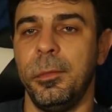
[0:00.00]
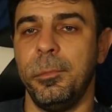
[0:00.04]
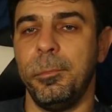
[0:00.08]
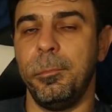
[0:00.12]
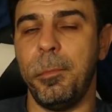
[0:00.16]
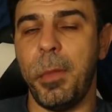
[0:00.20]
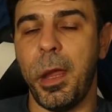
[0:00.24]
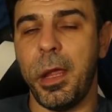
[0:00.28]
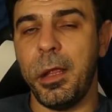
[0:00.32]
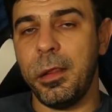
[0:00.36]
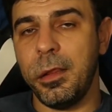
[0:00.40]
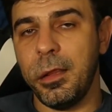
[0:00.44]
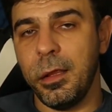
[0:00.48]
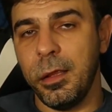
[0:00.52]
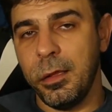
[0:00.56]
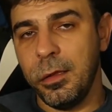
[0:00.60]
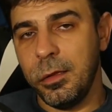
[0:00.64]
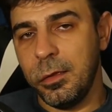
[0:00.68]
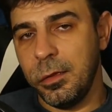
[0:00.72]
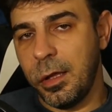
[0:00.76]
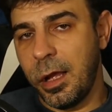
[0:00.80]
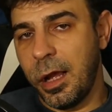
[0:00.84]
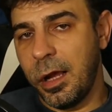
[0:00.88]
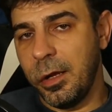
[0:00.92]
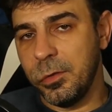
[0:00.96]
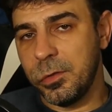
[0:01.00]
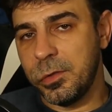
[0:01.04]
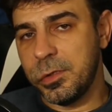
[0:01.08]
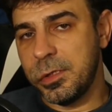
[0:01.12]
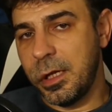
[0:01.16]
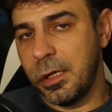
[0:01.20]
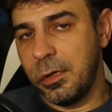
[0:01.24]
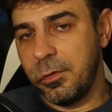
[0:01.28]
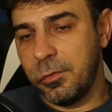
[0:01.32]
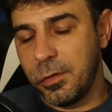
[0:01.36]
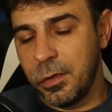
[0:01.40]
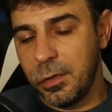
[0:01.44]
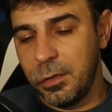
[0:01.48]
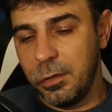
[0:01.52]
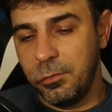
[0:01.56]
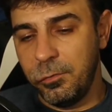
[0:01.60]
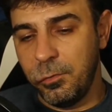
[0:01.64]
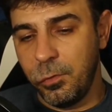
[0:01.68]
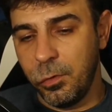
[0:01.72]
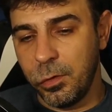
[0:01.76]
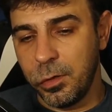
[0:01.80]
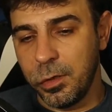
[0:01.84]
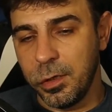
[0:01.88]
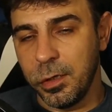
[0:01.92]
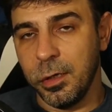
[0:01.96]
made outside of
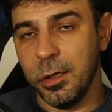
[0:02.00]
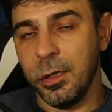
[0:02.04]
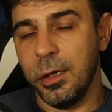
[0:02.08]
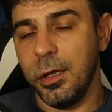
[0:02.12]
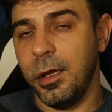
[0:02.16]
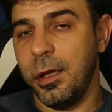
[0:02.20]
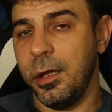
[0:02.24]
California,